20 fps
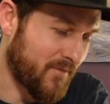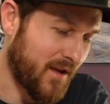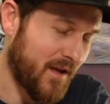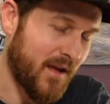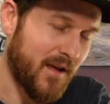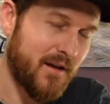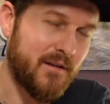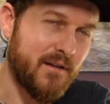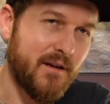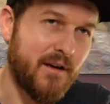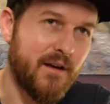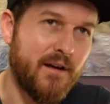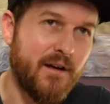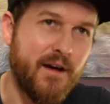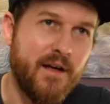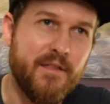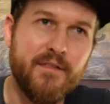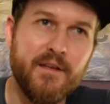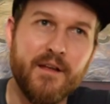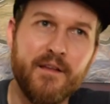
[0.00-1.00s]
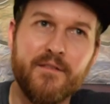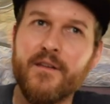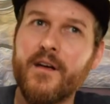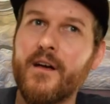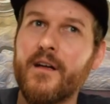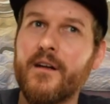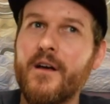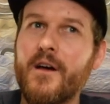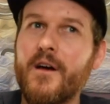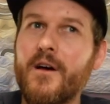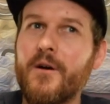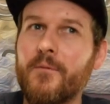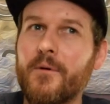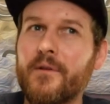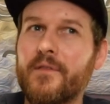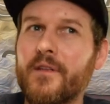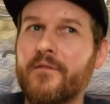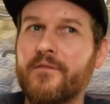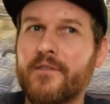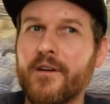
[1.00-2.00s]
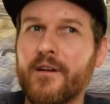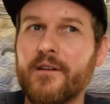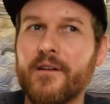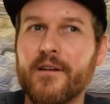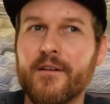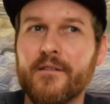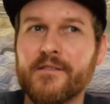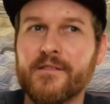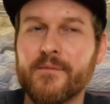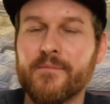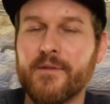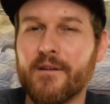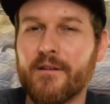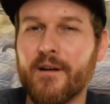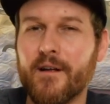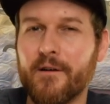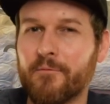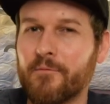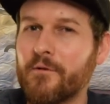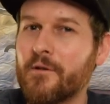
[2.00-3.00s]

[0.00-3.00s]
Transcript: And uh, I think that what they've done here is something kind of